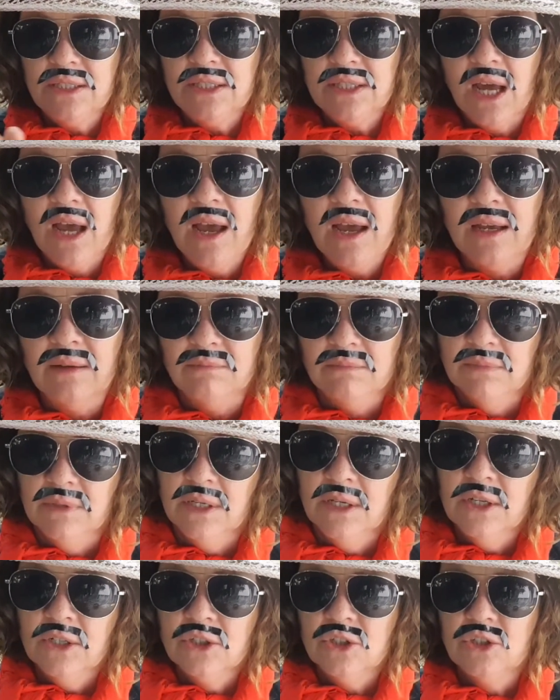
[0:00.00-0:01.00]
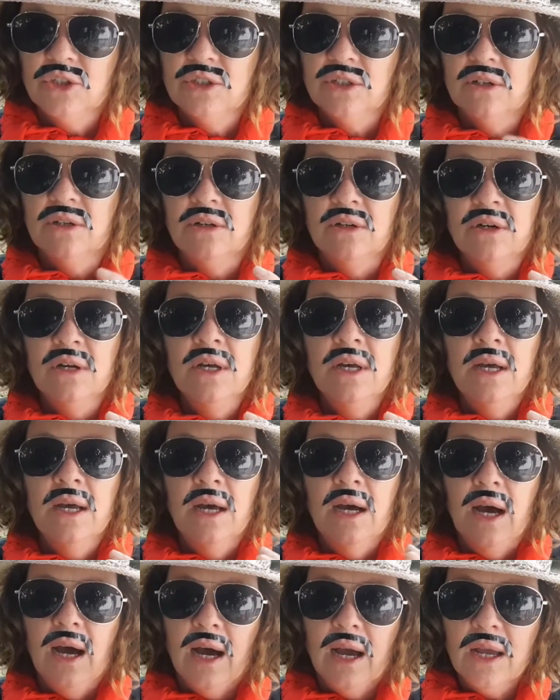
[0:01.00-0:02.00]
time. So
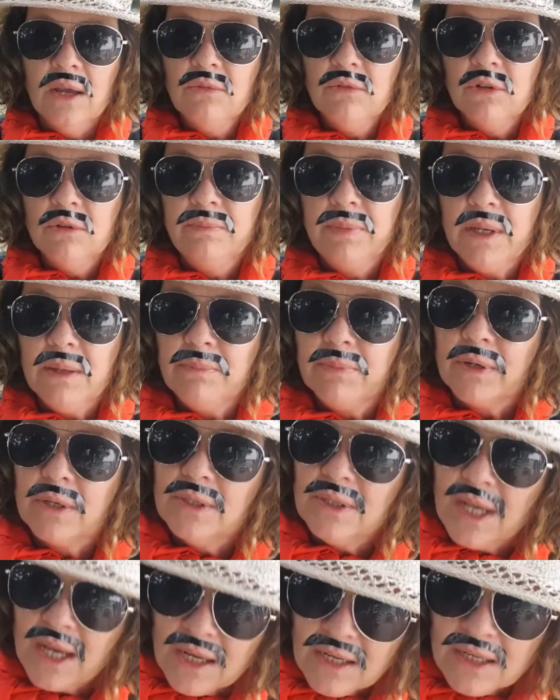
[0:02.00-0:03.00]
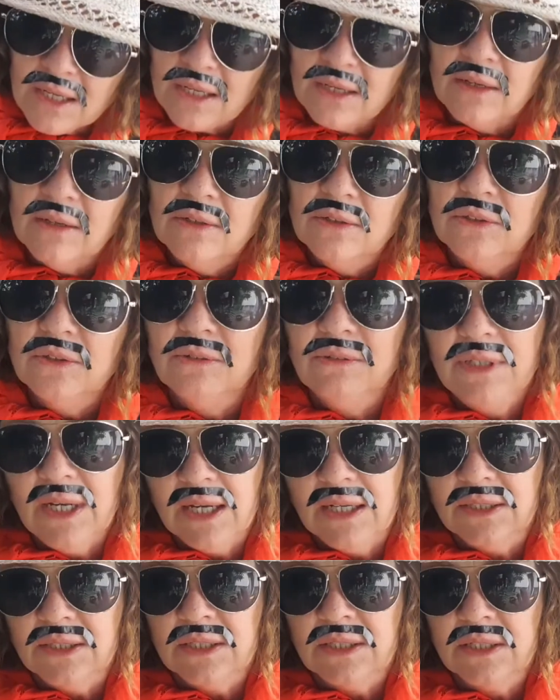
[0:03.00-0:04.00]
I will be pretending to
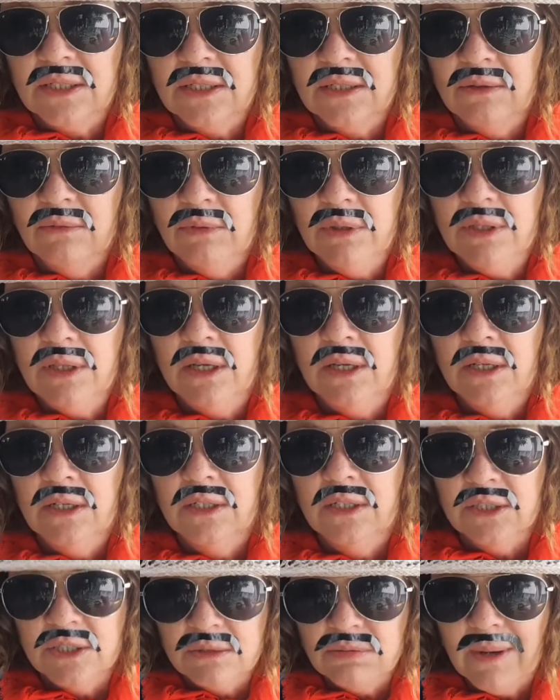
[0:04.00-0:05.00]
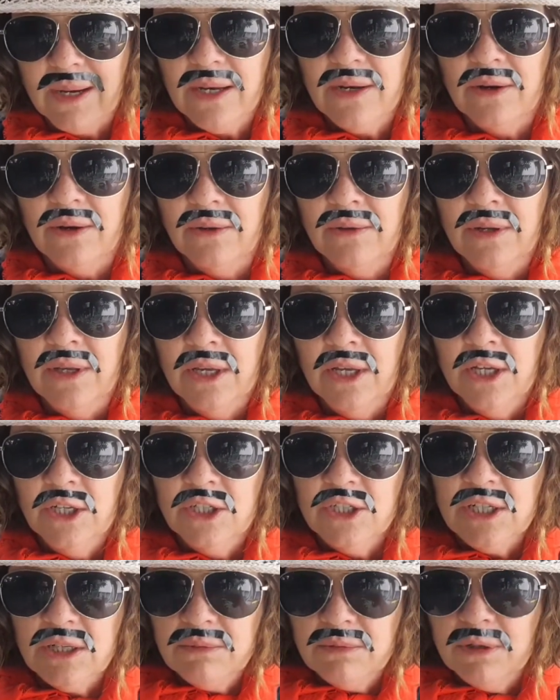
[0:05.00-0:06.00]
dance with the Swaino.
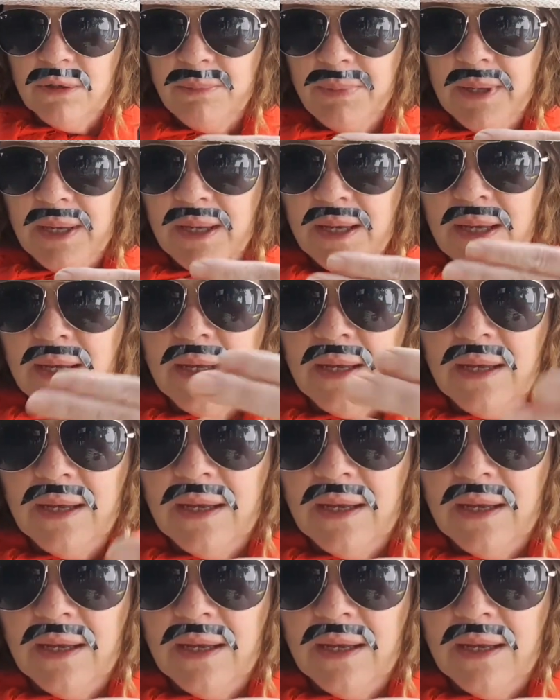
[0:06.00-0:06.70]
She will be